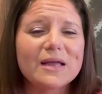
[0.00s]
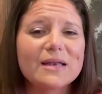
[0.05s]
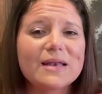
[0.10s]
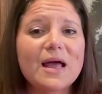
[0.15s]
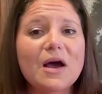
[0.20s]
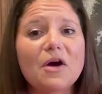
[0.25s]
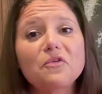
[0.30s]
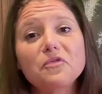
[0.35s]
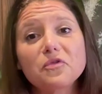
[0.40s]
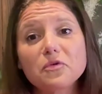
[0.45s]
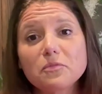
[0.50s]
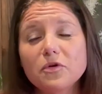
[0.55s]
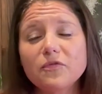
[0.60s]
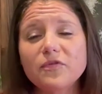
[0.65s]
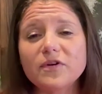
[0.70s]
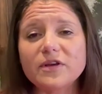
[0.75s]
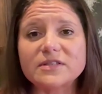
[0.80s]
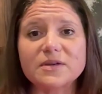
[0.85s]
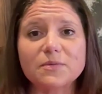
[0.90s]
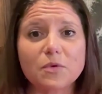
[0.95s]
Now, if you're
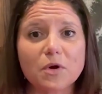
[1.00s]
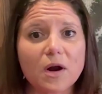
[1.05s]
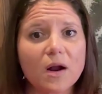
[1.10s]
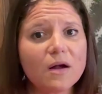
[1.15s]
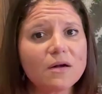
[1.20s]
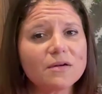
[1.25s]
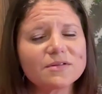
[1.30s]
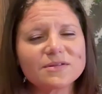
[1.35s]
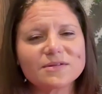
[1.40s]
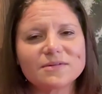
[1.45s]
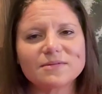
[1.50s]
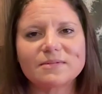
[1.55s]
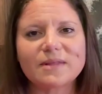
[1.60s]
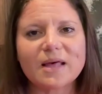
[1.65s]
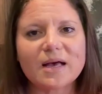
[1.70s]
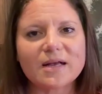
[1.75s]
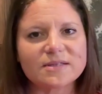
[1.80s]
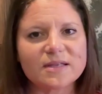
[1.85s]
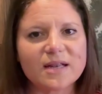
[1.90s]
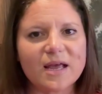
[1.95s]
moving somewhere else,
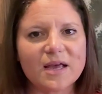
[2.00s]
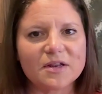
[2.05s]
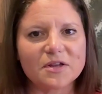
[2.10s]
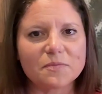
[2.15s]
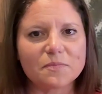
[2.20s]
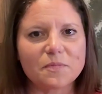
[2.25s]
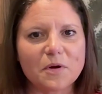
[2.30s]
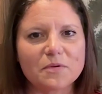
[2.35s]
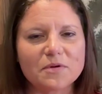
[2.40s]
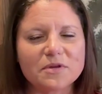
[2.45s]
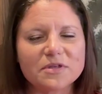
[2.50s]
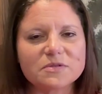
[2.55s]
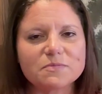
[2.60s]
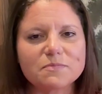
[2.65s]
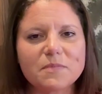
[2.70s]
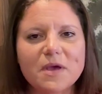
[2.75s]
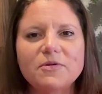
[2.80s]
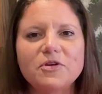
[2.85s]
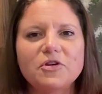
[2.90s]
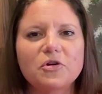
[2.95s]
that's an added bonus.
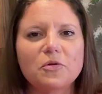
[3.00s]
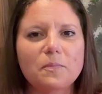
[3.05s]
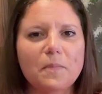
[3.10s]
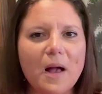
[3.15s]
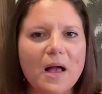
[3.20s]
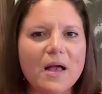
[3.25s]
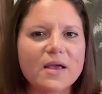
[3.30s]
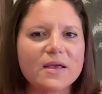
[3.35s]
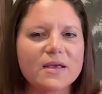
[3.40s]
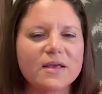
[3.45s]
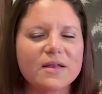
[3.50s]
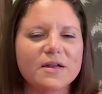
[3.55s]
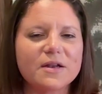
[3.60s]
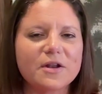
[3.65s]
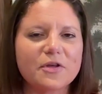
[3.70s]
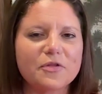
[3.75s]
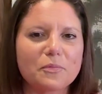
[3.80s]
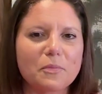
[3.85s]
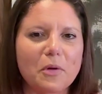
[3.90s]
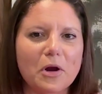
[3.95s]
Maybe you're buying in
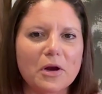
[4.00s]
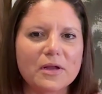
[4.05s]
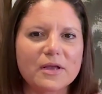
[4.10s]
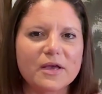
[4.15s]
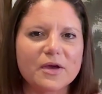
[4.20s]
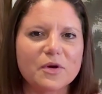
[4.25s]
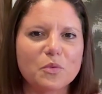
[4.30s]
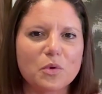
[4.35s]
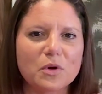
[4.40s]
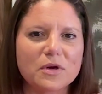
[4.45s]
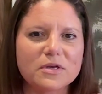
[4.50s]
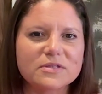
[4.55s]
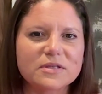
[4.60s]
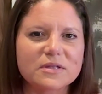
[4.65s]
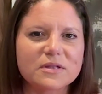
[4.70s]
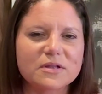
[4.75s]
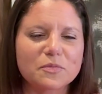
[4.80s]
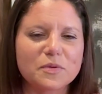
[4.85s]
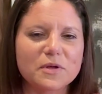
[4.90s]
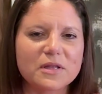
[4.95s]
another market where it's a
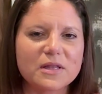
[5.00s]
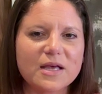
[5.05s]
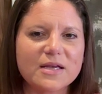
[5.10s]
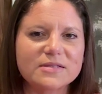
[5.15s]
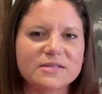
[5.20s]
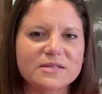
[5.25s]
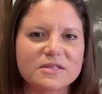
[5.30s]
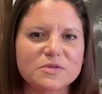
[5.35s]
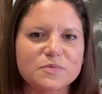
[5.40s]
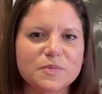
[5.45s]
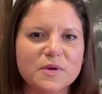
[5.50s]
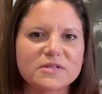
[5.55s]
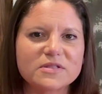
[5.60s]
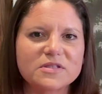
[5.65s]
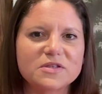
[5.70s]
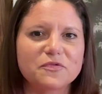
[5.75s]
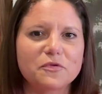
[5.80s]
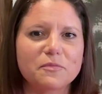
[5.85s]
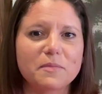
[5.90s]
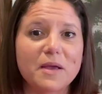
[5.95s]
little bit less
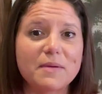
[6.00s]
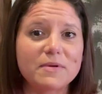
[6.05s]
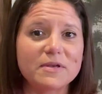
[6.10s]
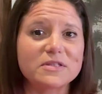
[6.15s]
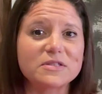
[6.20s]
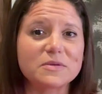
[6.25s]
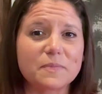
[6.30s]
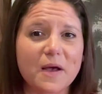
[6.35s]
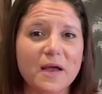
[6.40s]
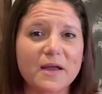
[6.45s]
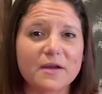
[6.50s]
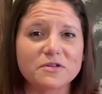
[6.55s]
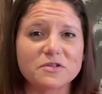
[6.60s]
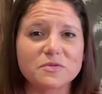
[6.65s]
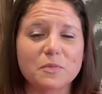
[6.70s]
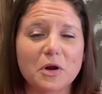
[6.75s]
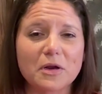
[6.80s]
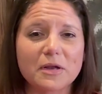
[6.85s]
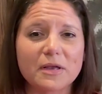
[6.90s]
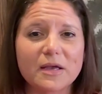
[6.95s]
expensive, or maybe it's a
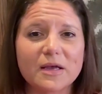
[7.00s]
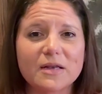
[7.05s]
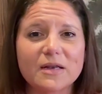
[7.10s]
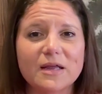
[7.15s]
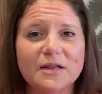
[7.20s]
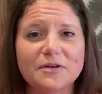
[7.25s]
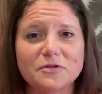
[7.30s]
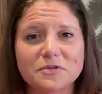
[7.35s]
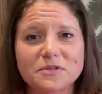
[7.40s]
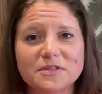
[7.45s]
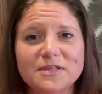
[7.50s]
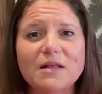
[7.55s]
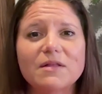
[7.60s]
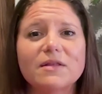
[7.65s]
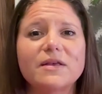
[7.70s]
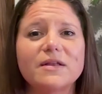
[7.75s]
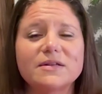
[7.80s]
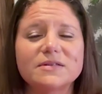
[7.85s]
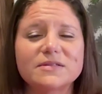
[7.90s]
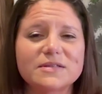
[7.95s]
buyer's market and you're
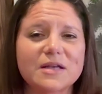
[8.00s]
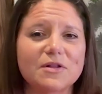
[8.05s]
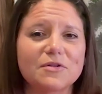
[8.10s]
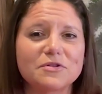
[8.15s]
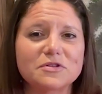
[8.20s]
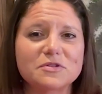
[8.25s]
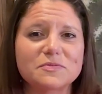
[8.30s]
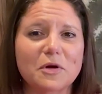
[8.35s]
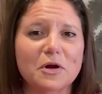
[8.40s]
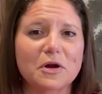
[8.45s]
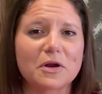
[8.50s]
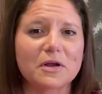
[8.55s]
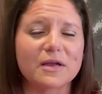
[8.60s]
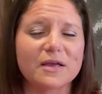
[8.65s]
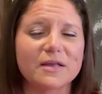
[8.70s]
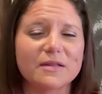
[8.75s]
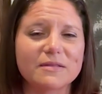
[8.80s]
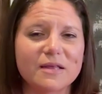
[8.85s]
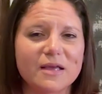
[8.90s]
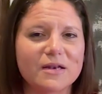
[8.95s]
selling in a seller's
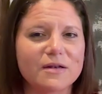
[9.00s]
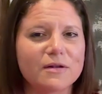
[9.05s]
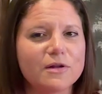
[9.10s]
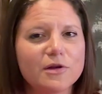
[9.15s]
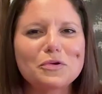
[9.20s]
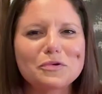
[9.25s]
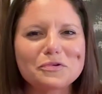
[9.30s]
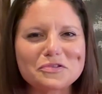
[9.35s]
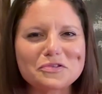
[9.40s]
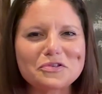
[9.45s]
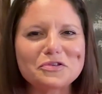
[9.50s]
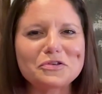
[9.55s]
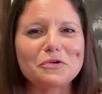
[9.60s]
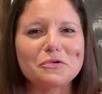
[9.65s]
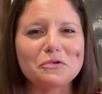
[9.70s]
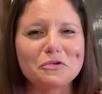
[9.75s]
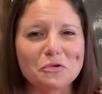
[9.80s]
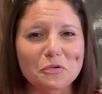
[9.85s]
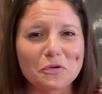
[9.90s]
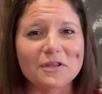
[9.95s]
market, then kudos to you.
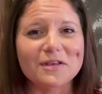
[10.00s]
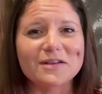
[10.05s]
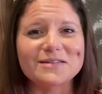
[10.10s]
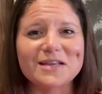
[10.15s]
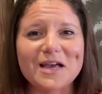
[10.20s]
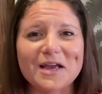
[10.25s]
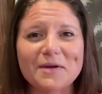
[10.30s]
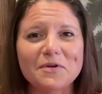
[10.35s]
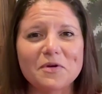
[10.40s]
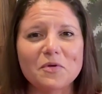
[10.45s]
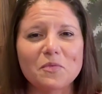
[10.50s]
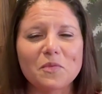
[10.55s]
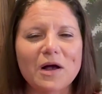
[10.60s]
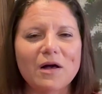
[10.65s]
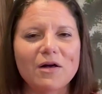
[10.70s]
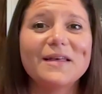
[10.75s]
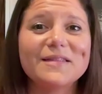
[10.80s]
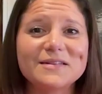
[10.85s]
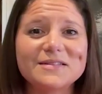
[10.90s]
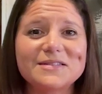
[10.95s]
You really timed it
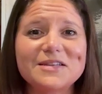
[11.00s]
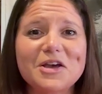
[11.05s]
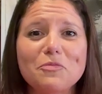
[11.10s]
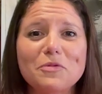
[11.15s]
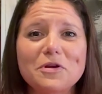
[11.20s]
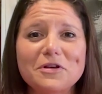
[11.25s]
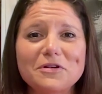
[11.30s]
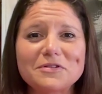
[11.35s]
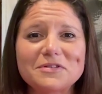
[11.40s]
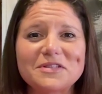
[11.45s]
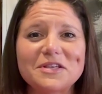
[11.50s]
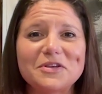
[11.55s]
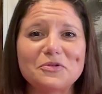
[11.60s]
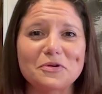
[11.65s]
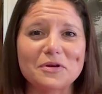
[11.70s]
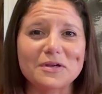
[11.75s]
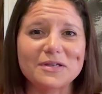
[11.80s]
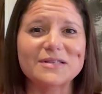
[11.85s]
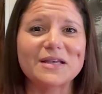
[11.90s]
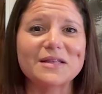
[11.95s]
well. And then tell me your
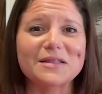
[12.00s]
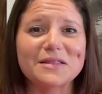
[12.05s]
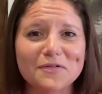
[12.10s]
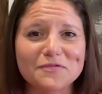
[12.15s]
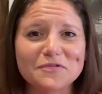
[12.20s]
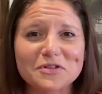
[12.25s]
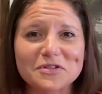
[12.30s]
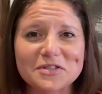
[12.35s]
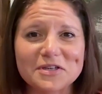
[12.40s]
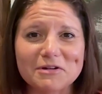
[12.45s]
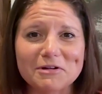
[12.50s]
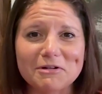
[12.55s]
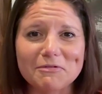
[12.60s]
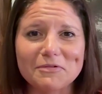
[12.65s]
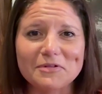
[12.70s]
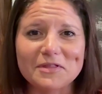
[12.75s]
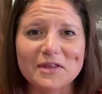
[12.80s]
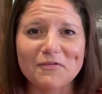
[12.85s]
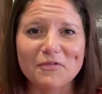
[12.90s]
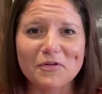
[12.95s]
secret, because I'd love to share it
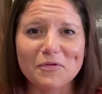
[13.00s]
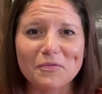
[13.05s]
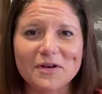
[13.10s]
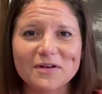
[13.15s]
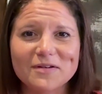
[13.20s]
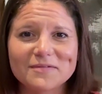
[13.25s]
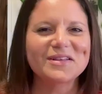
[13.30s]
with everyone.